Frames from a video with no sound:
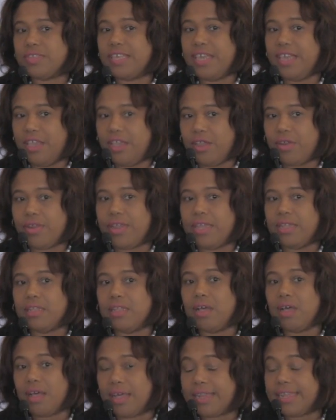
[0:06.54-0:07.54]
here in
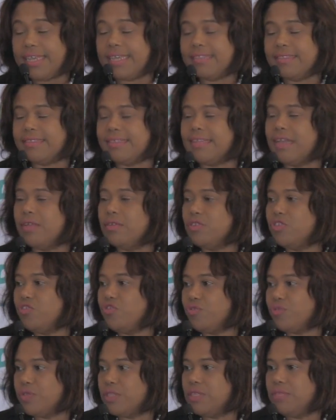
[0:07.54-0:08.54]
the audience that
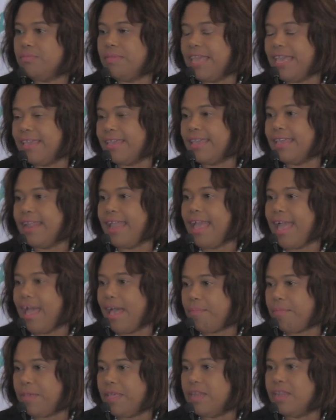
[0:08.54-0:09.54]
truly make it
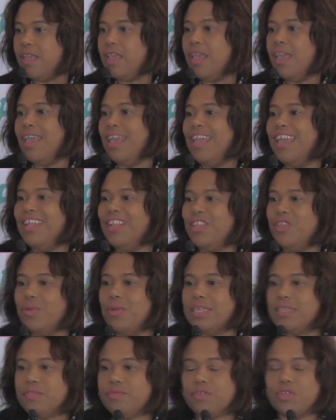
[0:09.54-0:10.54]
happen in the
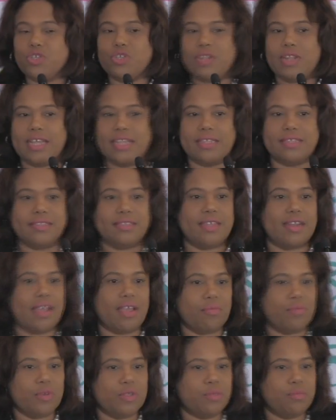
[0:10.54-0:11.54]
U.S. Virgin Islands, and
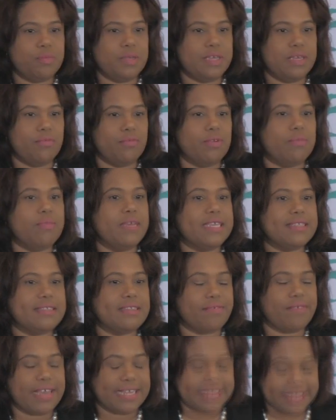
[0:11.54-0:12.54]
I would be remiss
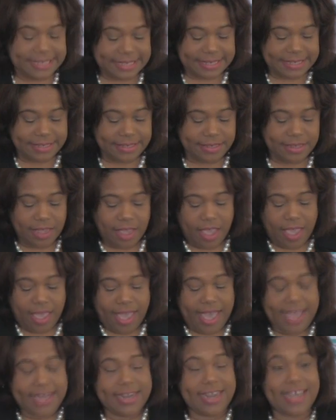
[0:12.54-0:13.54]
if I didn't.
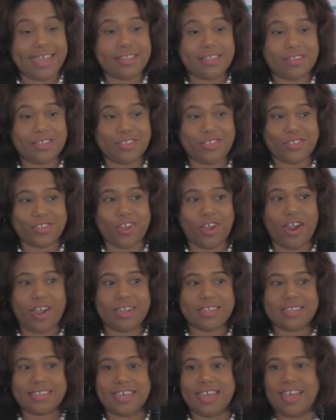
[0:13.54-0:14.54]
I'd like to
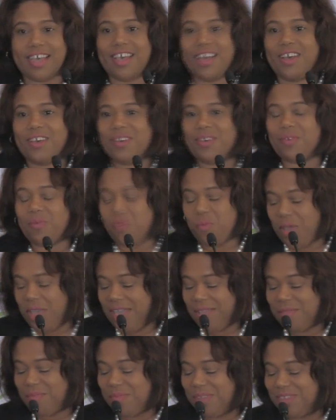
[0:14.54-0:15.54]
start
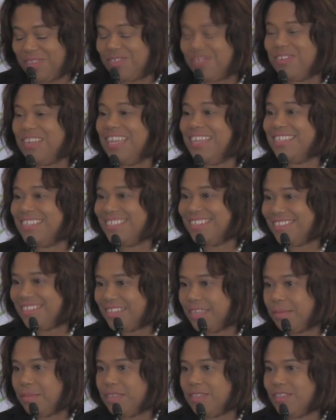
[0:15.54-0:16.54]
with Mr. Nathan
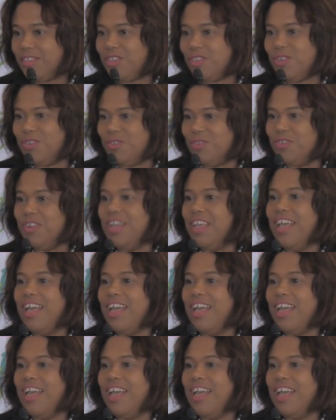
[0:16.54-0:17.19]
Simmons, who